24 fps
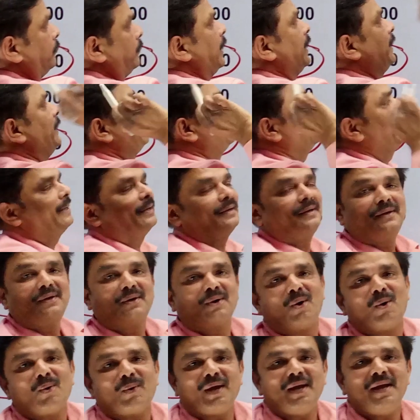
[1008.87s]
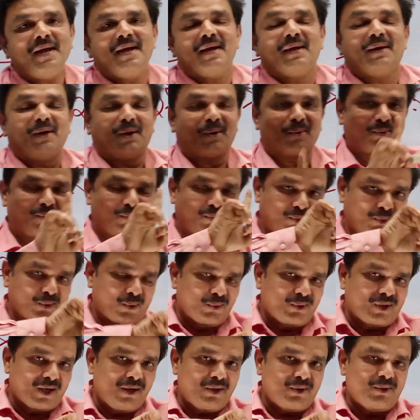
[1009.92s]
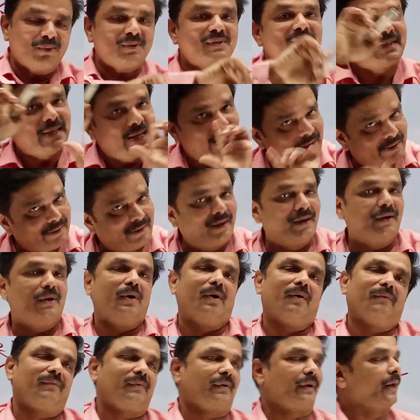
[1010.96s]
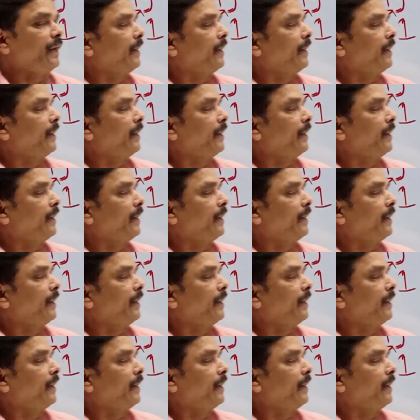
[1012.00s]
19. Okay, now total to selected you have to